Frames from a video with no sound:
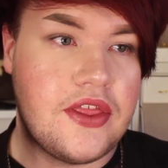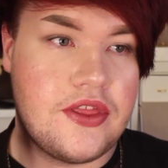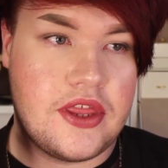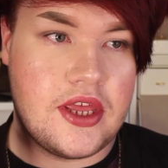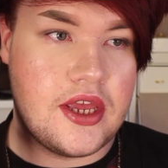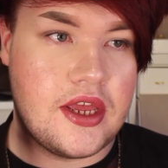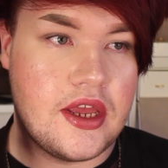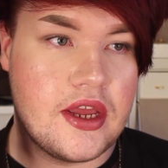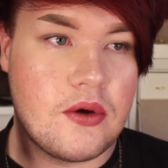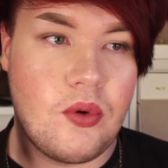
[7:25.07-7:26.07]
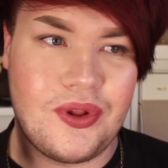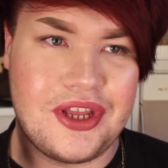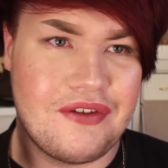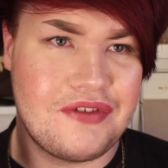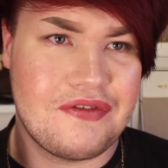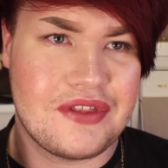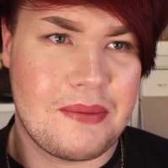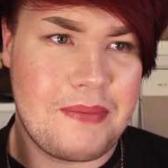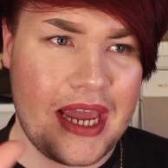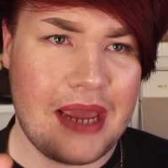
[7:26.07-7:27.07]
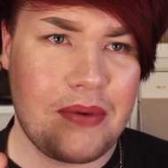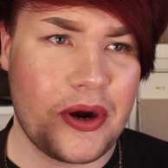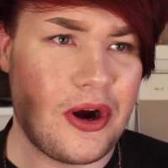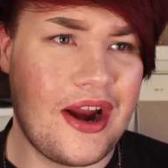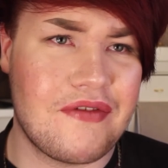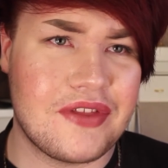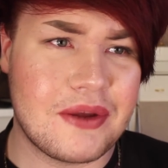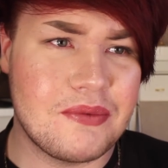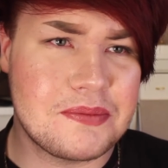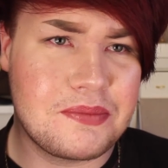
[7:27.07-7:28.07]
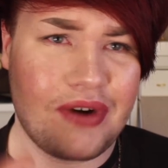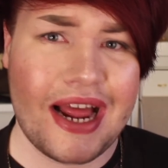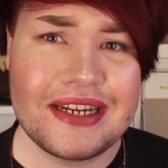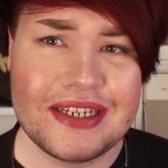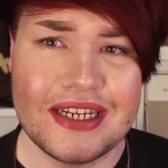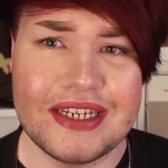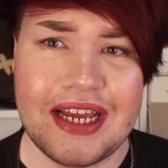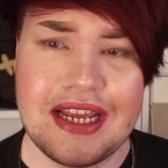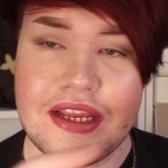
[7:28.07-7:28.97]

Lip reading: The quality of even the paper, everything was branded.